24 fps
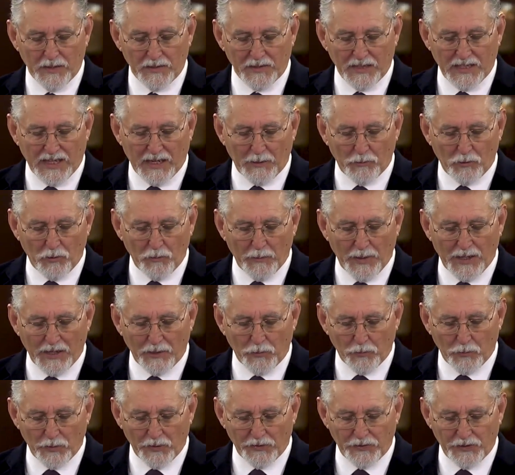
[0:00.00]
that I will
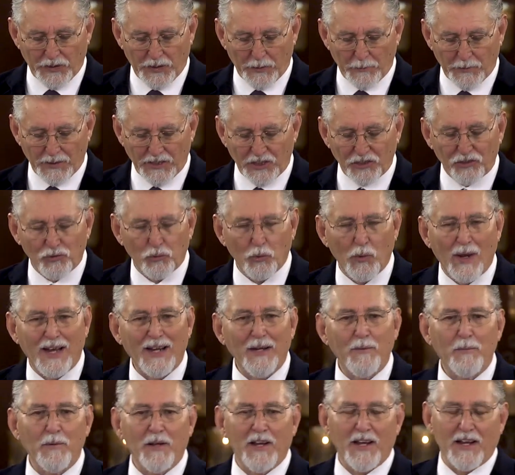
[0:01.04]
make with them, and it's
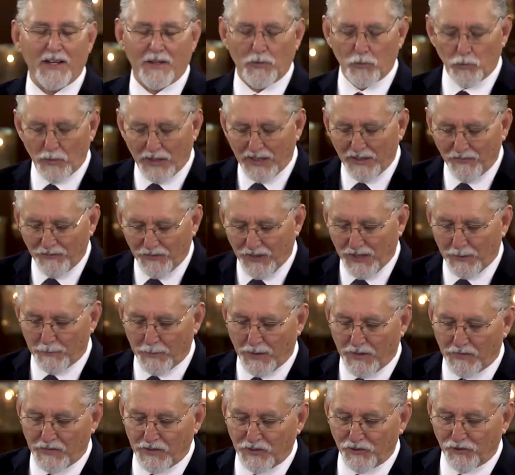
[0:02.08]
ratified, ratified
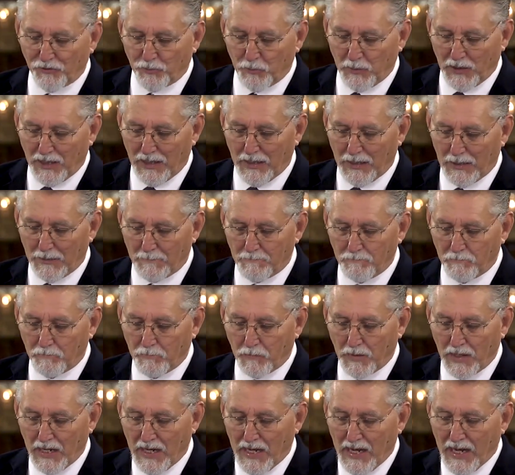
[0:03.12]
by this blood.
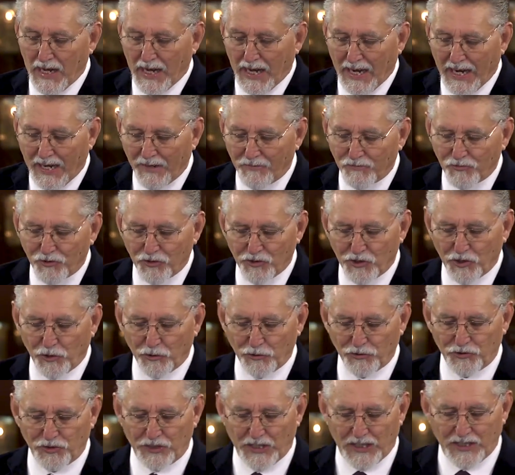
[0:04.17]
After
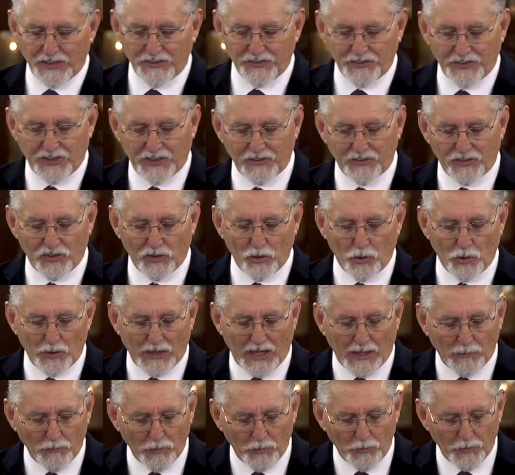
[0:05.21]
those days, says the Lord,
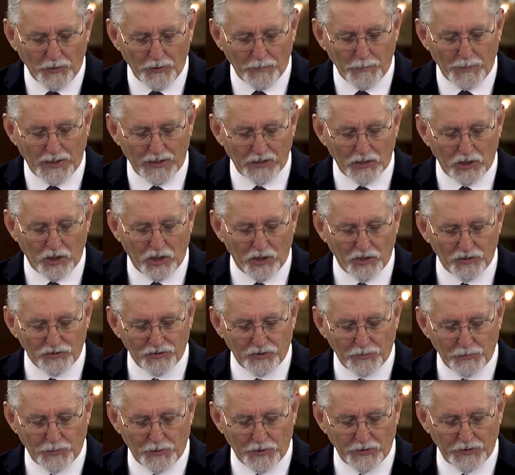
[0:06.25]
I will put my
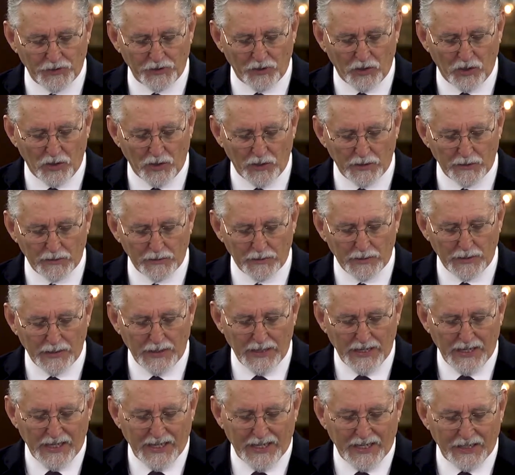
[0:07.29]
laws upon their heart,
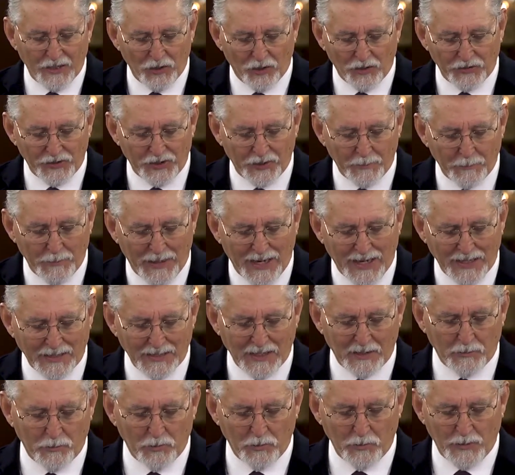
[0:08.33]
and on their mind
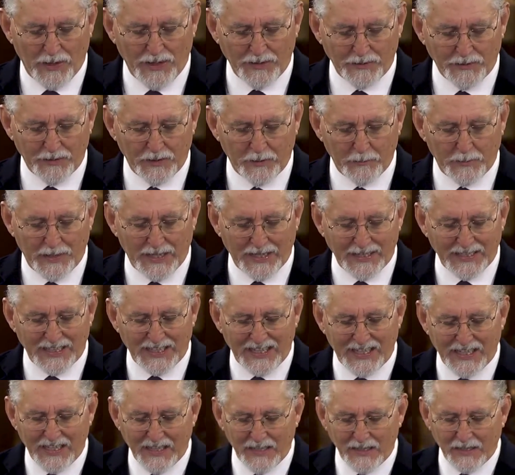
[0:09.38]
I will write them, and
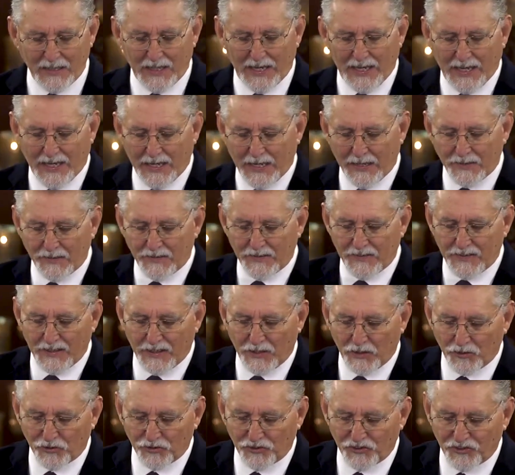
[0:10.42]
in and
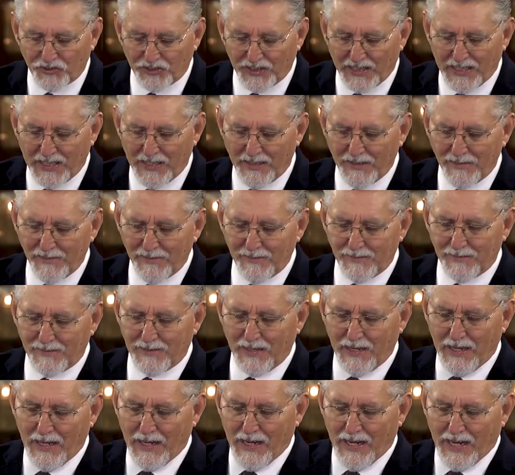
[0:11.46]
their
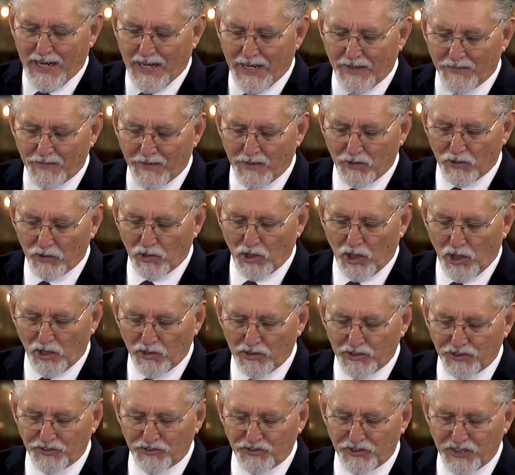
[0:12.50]
sins and their
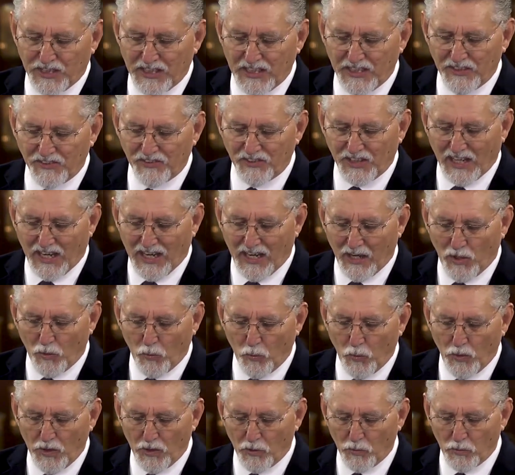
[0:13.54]
lawless deeds I
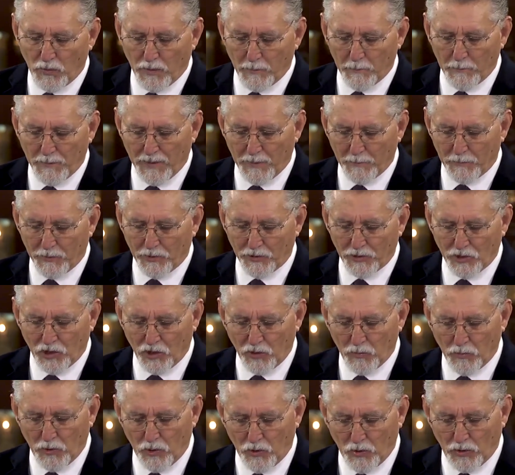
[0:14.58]
will remember
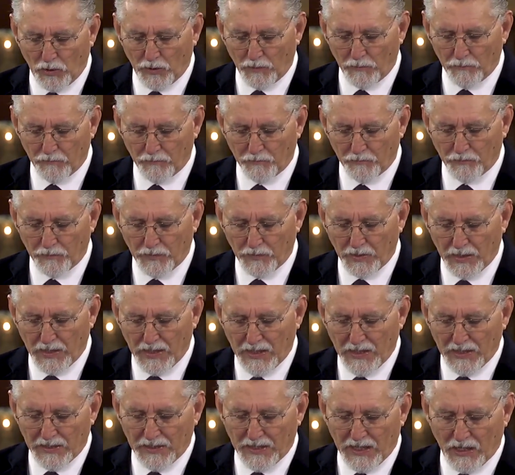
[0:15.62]
no more.
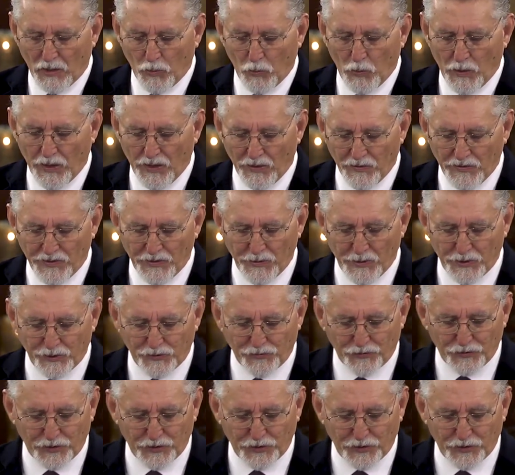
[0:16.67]
Now, where there is